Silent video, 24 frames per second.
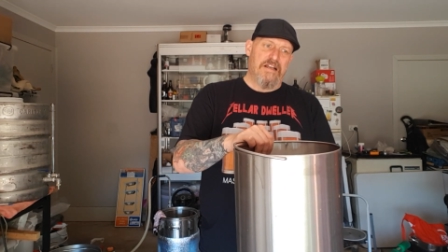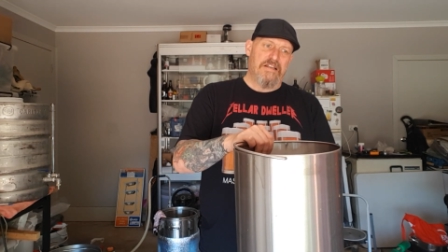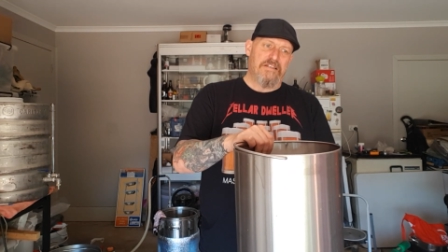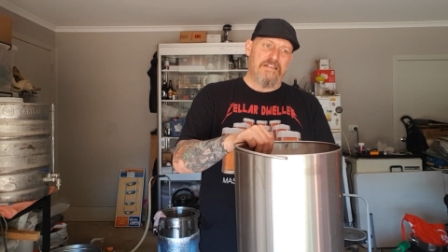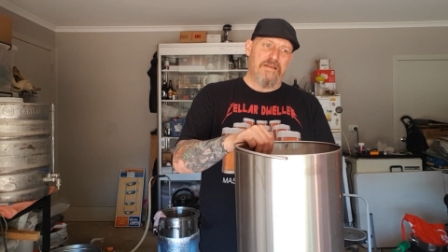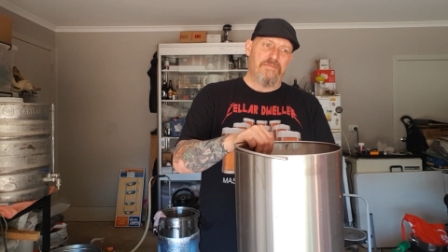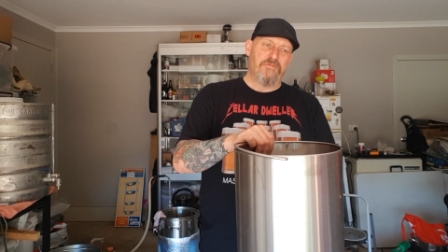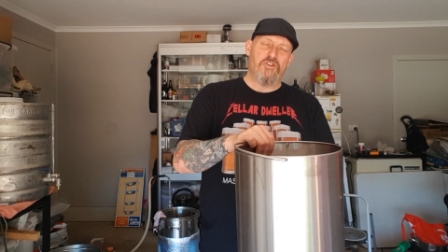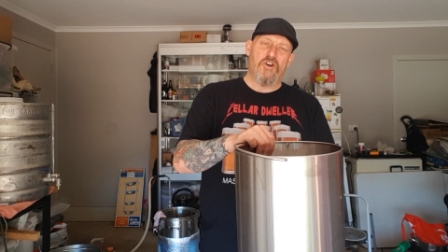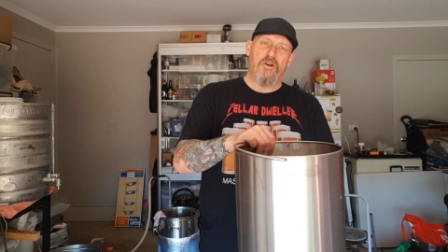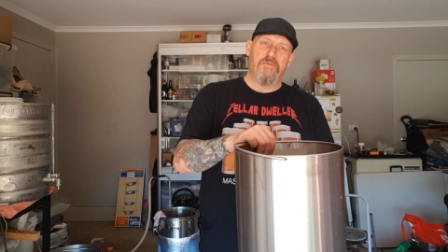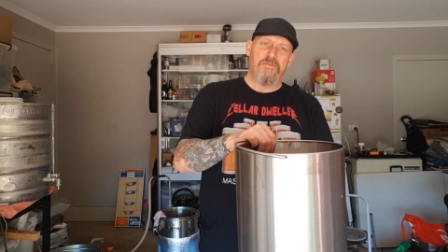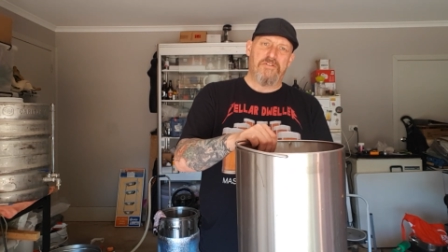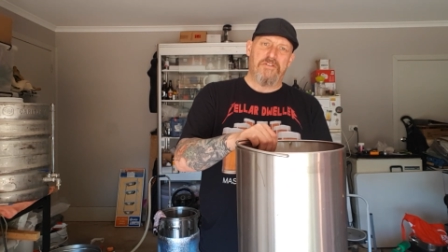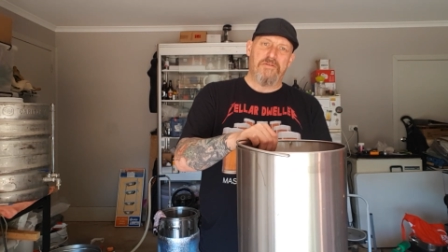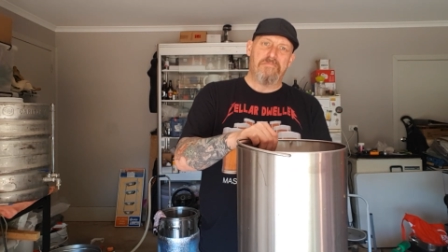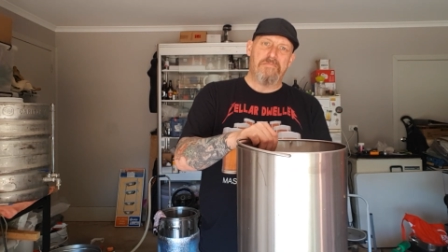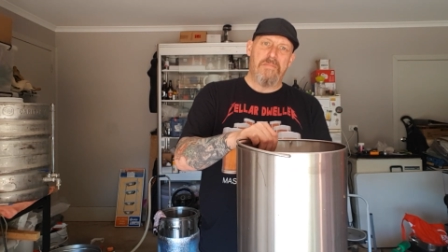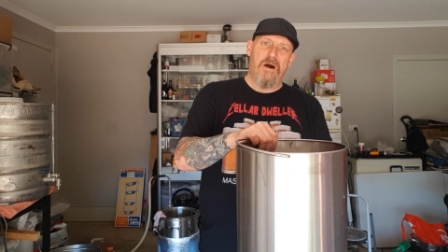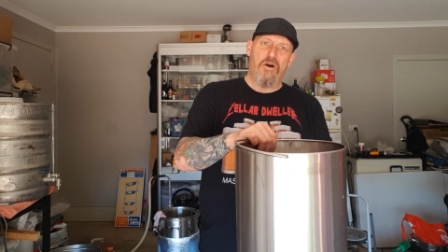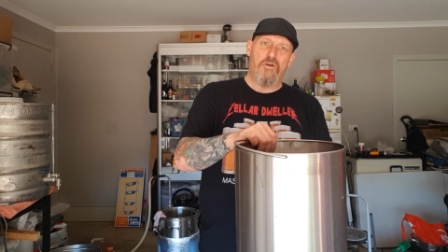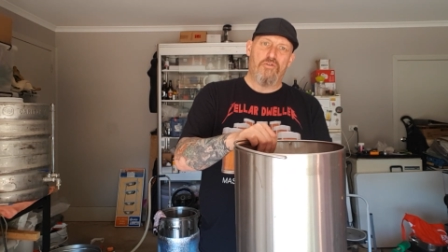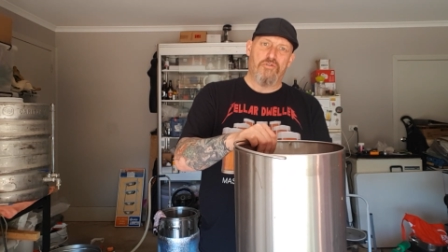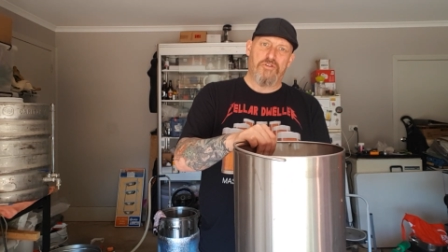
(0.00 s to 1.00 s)
sometimes the
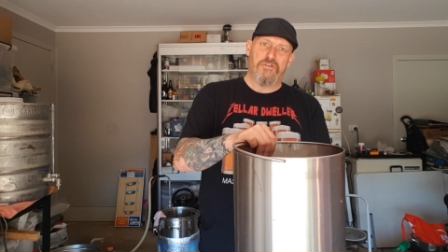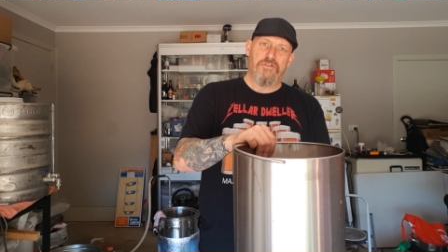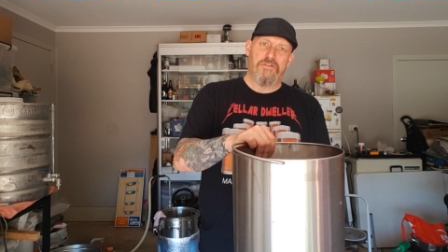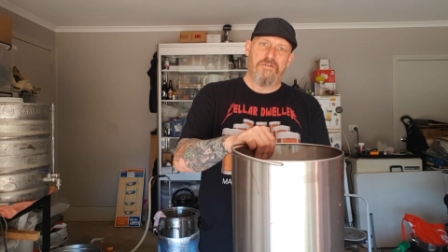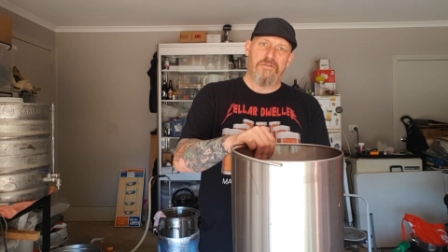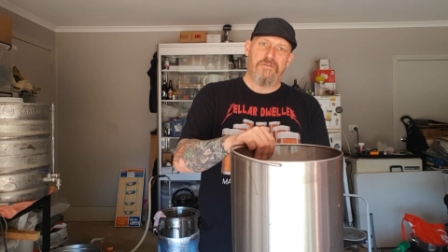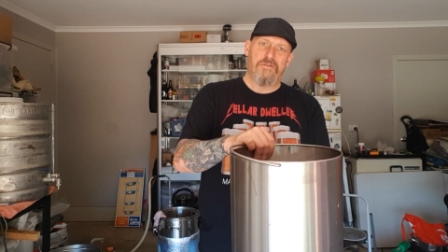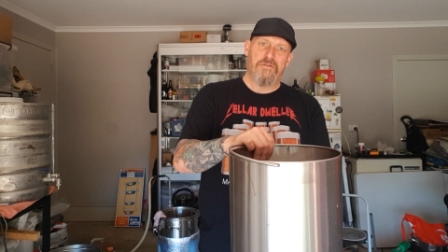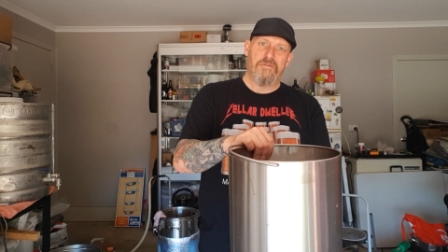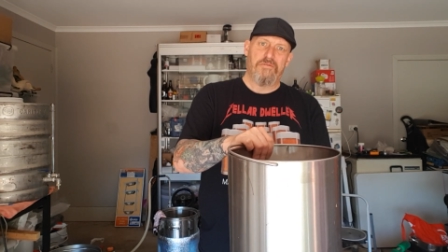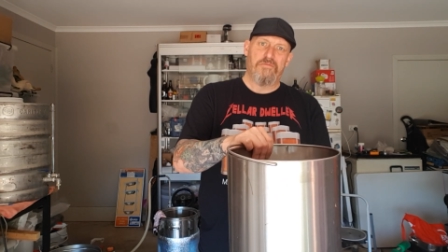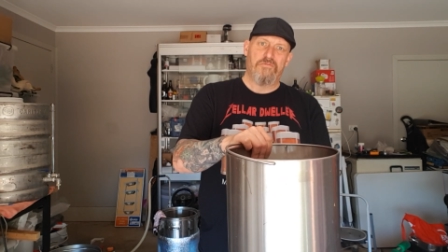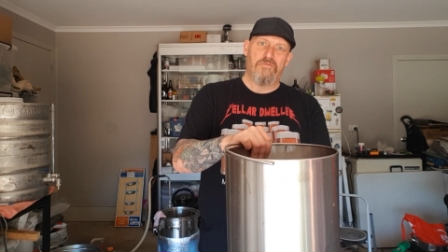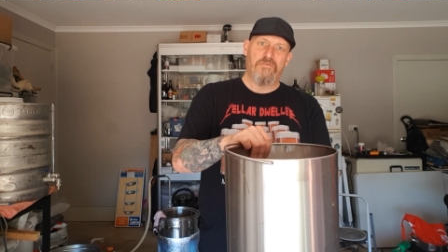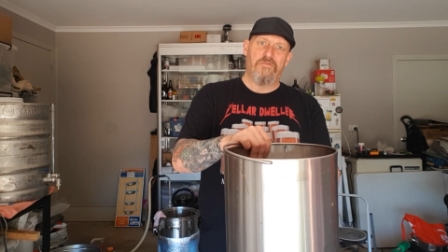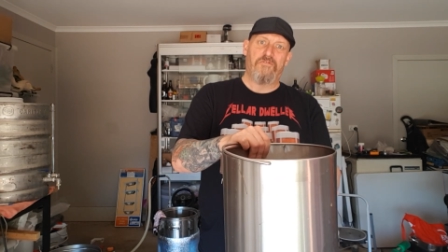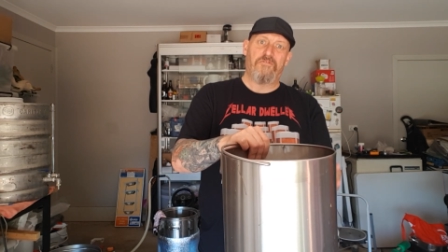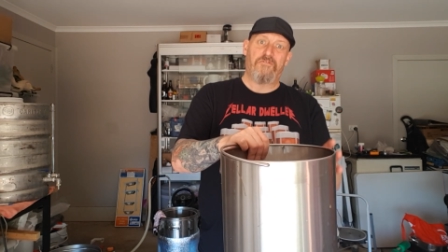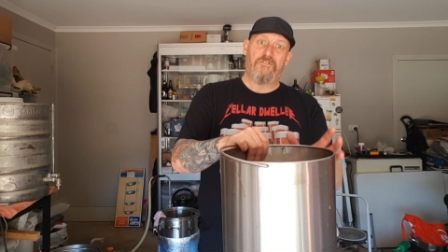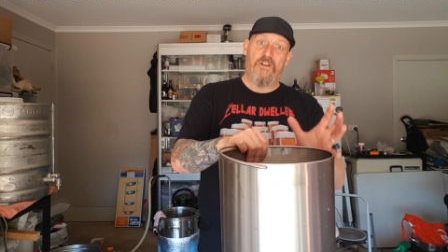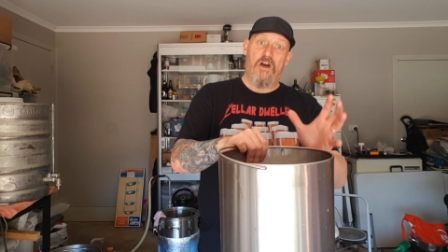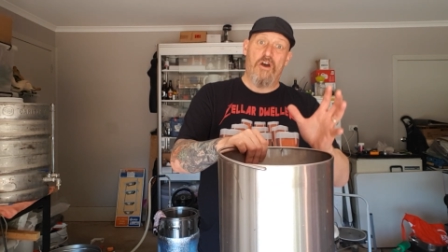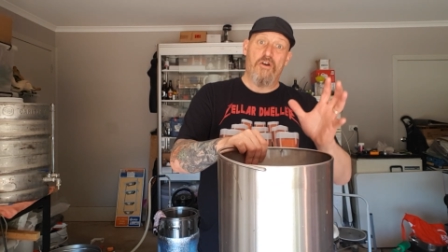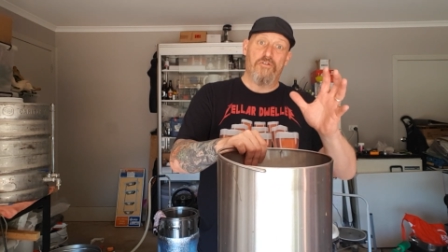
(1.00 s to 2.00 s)
malt would
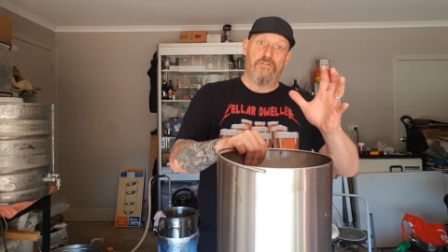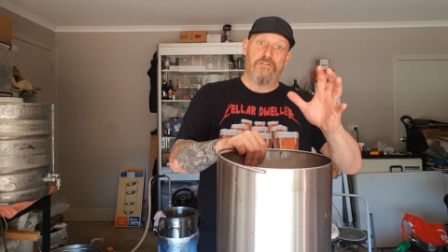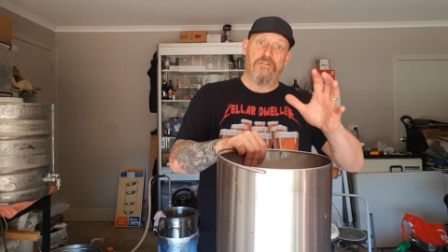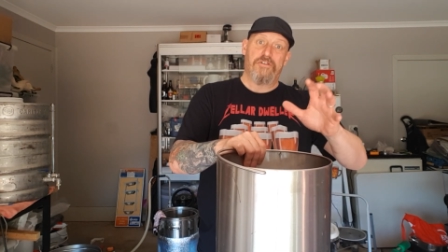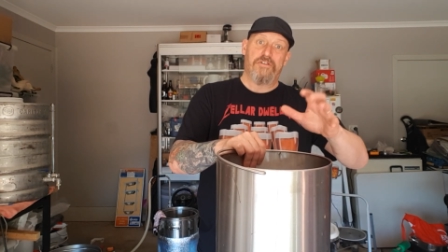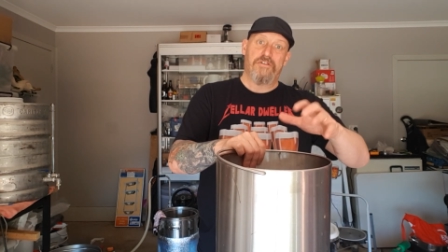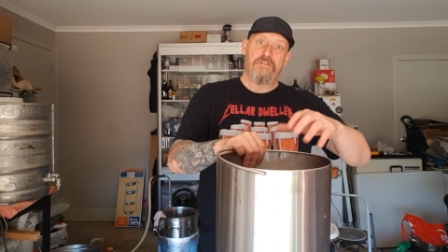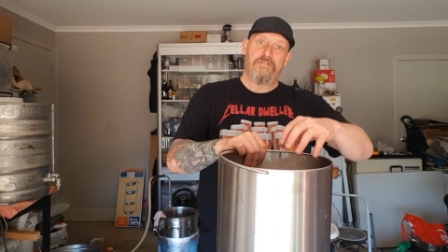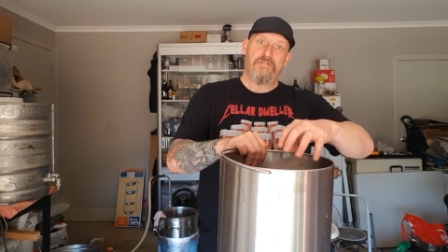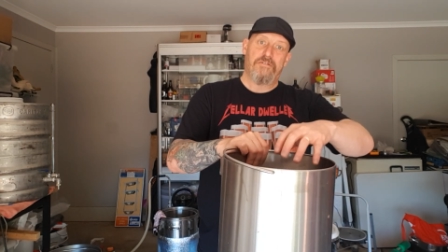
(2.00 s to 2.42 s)
float